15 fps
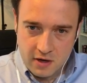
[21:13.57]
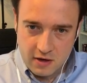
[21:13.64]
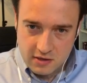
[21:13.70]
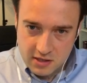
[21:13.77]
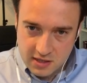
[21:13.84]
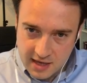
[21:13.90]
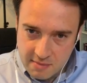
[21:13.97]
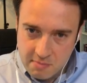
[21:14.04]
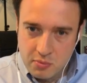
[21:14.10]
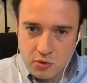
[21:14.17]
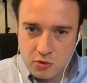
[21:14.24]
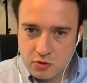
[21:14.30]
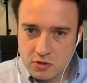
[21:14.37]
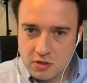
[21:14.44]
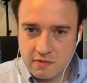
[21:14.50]

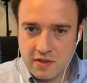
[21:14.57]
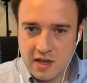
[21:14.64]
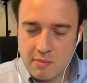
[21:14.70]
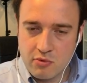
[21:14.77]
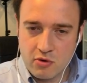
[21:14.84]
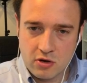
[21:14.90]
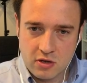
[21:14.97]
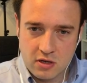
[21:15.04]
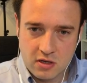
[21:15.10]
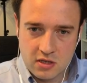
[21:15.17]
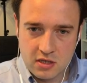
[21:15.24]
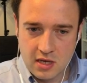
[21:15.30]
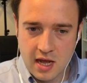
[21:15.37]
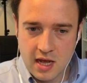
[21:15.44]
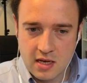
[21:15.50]
samples of their
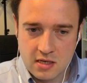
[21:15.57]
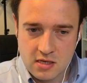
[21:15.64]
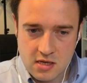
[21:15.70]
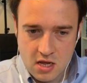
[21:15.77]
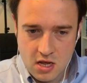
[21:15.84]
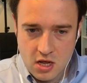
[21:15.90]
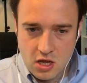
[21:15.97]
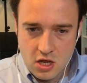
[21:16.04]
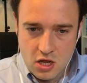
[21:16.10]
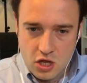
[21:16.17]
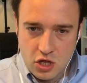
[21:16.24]
products and mm-hmm.